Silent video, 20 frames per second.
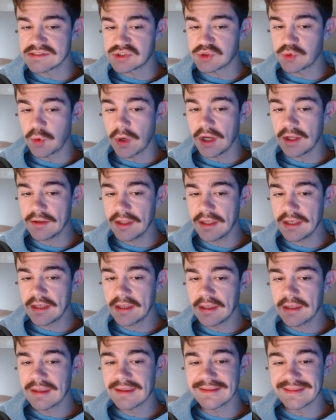
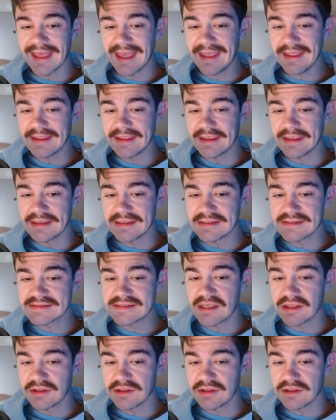dwelling, that is,